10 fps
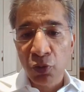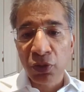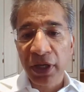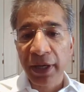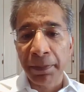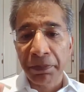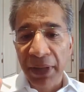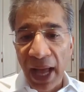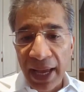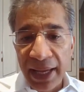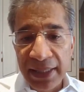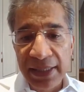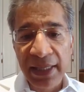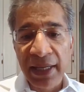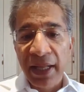through the
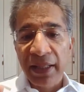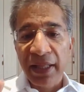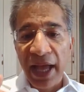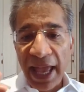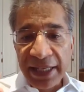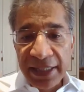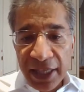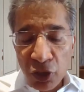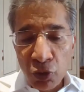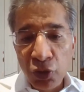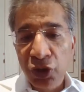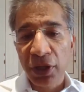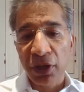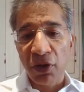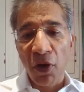compliance, the
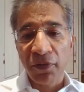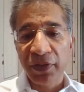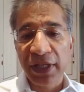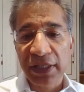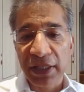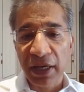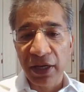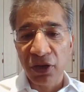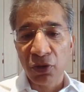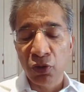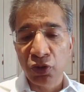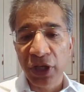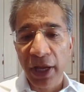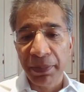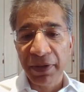execution of this,
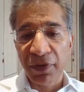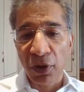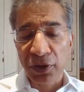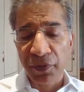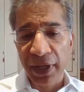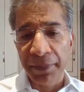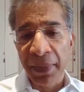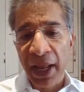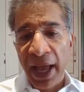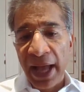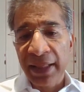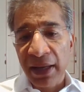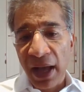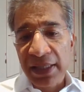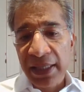QGLP philosophy. And the
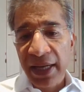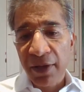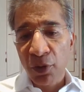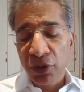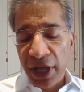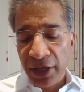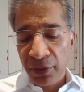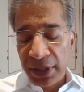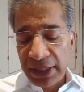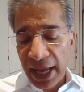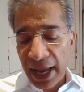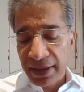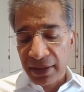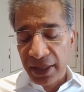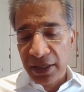last thing that I want to tell you is
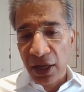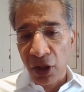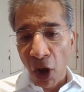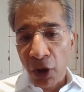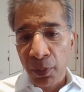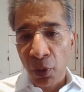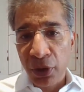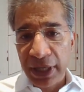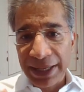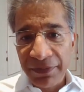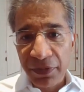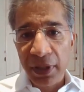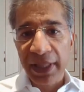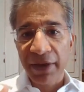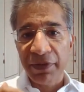that there's a lot more
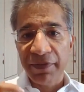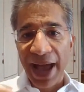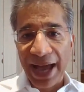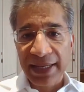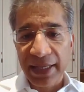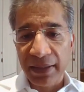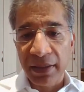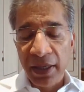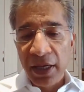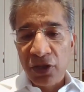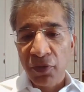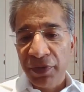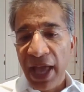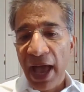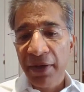teamwork that we've added. So
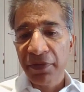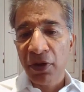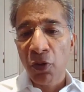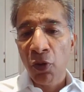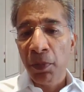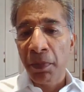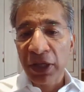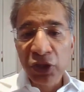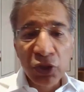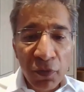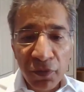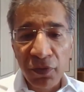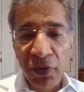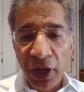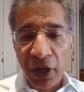we have a whole bunch of
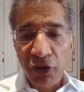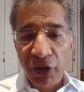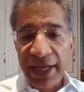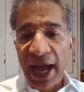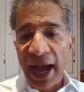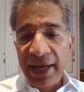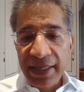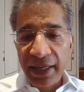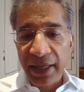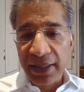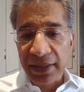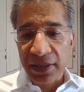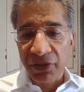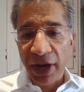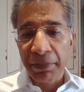great ideas,
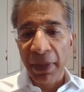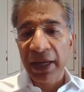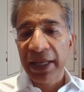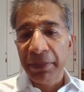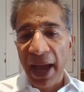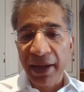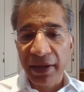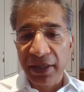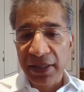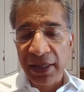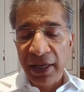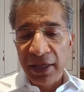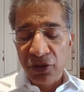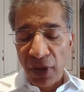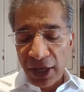right? Multi-baggers.
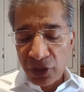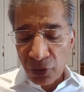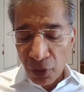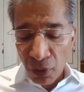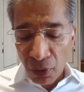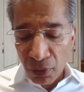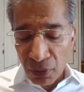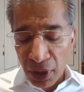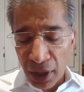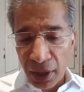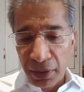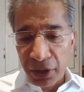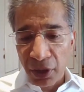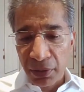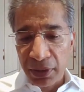So as you know,
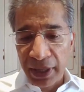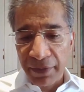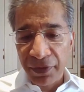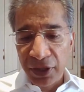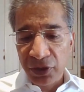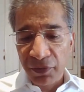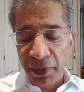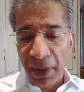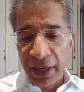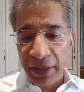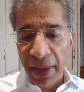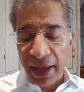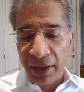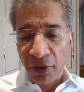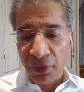the definition of a
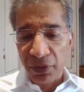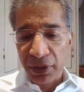multi-bagger or